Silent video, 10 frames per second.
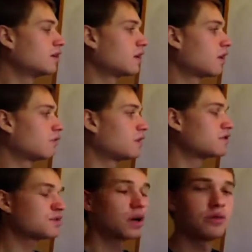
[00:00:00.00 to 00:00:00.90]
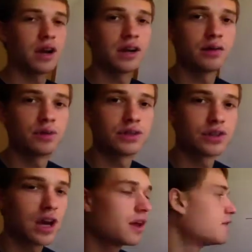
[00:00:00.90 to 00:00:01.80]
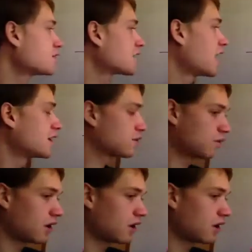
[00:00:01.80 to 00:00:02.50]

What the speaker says: our reference point right here, which in this case